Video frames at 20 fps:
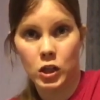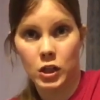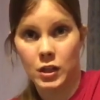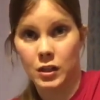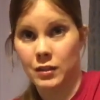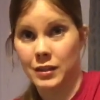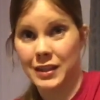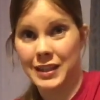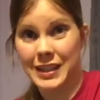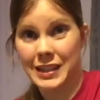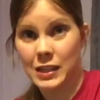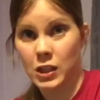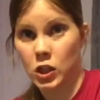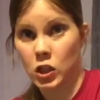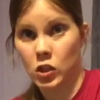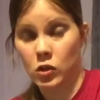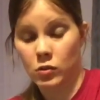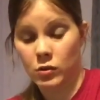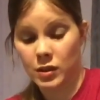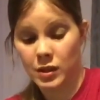and these
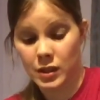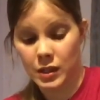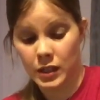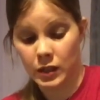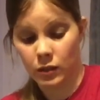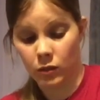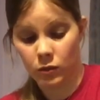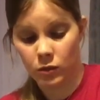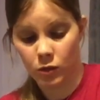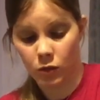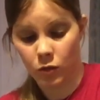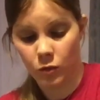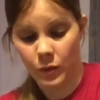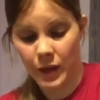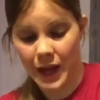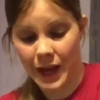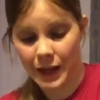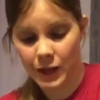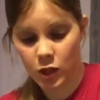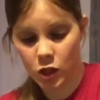shoes still don't
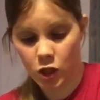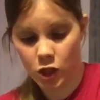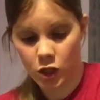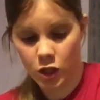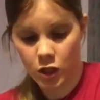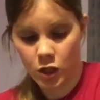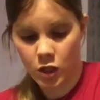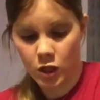match